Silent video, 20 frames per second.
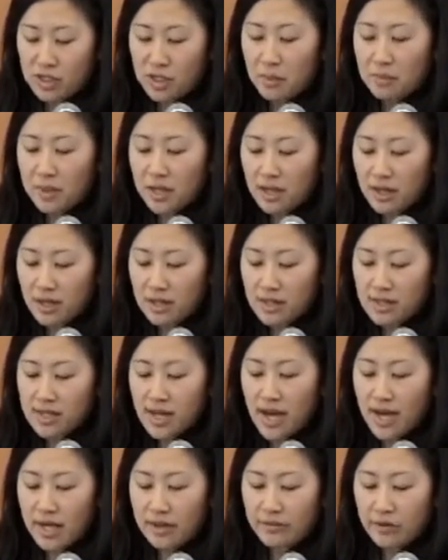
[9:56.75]
because
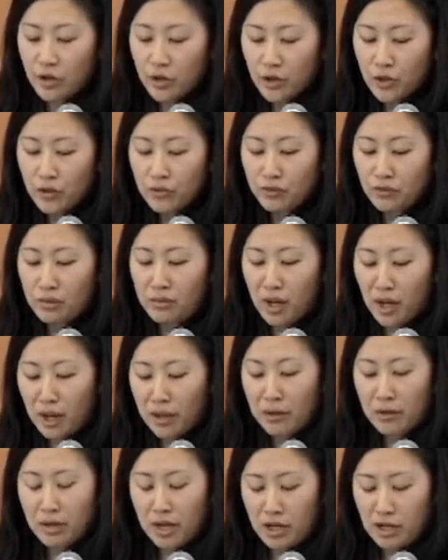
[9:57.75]
I have heard from
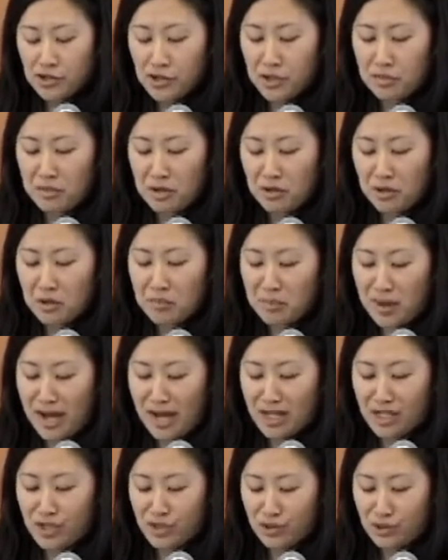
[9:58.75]
other Asian American
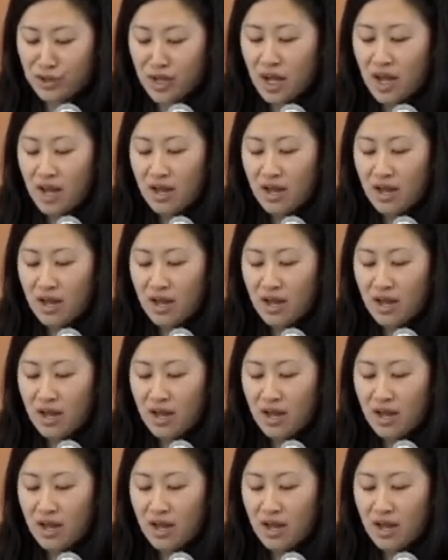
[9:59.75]
pastors